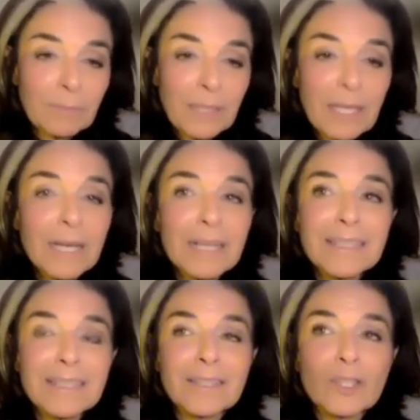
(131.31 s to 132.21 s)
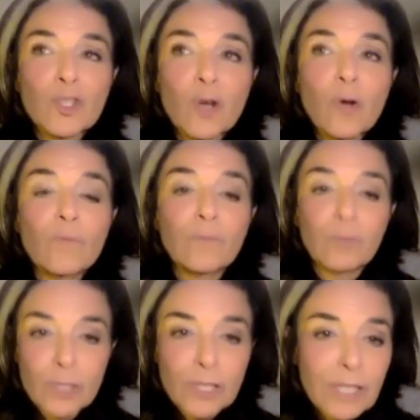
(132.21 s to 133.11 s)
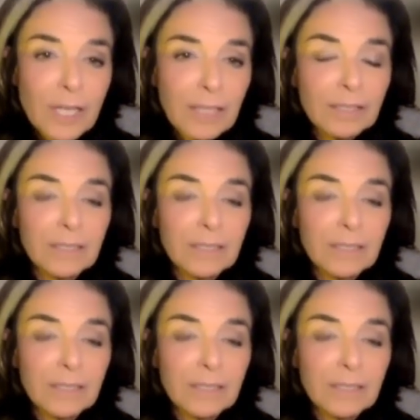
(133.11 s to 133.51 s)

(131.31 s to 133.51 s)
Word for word: because it's so versatile